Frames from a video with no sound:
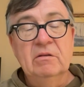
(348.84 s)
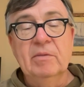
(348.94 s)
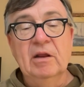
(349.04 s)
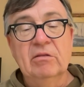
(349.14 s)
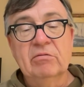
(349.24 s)
the
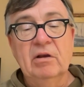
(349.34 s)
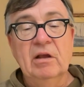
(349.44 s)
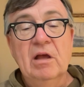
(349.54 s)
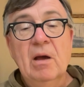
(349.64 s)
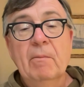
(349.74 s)
Mini
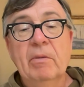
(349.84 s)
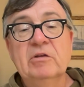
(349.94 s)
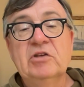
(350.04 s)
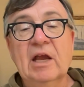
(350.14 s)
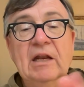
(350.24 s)
three.
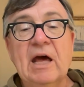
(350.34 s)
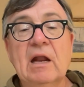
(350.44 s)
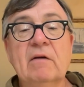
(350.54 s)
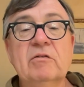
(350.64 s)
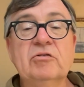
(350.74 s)
But check it
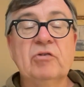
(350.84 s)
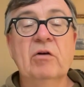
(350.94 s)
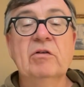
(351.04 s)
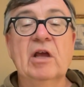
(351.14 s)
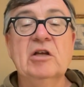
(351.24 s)
out over at
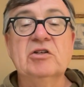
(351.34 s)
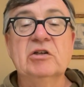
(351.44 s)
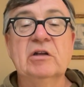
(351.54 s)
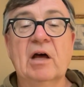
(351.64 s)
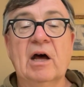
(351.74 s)
Drone
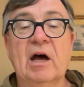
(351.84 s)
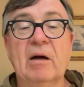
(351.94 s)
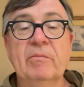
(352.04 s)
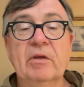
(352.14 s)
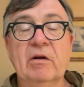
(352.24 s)
Nation.
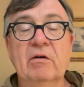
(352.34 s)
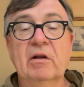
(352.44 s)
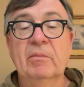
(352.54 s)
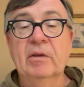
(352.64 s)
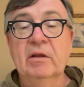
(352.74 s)
Um, you know,
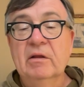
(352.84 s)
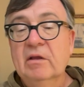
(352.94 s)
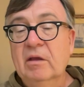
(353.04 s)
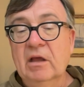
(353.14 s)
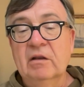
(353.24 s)
it'll be,
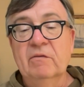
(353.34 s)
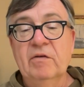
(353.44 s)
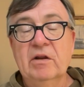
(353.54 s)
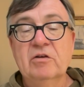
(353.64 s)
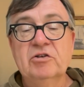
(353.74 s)
it, the
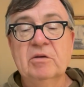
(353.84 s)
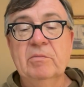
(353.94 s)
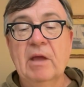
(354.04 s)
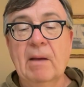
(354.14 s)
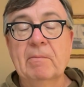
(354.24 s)
video should
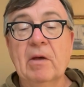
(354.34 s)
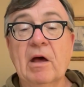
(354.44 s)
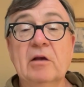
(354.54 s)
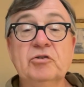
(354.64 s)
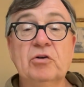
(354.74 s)
be up
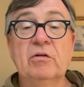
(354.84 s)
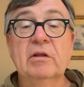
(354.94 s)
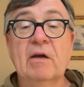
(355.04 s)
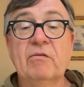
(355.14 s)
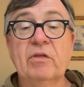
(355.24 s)
uh,
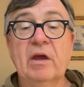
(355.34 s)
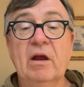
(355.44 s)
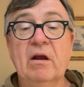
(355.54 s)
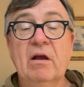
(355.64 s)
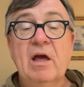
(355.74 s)
shortly over
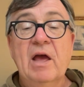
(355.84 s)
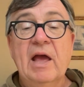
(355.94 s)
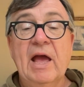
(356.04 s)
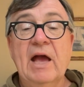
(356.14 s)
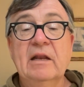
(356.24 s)
there.
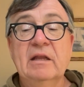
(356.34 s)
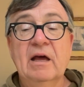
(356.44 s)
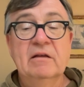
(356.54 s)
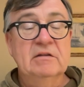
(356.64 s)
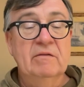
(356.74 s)
And
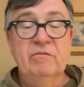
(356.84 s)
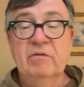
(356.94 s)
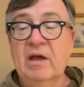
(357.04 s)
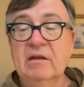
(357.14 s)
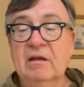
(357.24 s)
uh, so
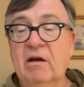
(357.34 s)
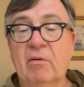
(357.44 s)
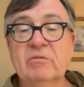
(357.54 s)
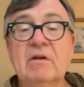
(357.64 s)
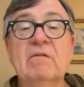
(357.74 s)
any,
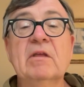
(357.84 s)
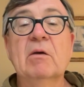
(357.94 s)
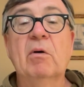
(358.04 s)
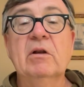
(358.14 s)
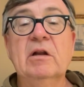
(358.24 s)
almost everything
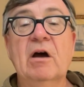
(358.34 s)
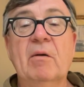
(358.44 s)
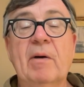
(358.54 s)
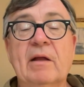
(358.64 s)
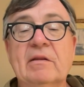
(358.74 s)
you want to know
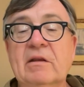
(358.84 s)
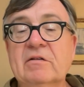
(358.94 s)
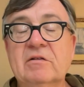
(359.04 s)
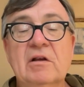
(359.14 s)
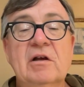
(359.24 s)
about
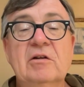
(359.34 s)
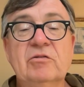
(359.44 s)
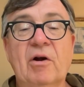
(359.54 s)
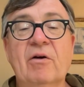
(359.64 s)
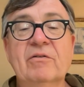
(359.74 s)
these
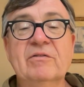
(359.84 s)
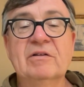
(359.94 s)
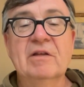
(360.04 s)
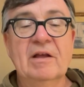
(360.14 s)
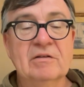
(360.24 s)
drones,
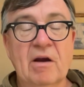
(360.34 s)
it's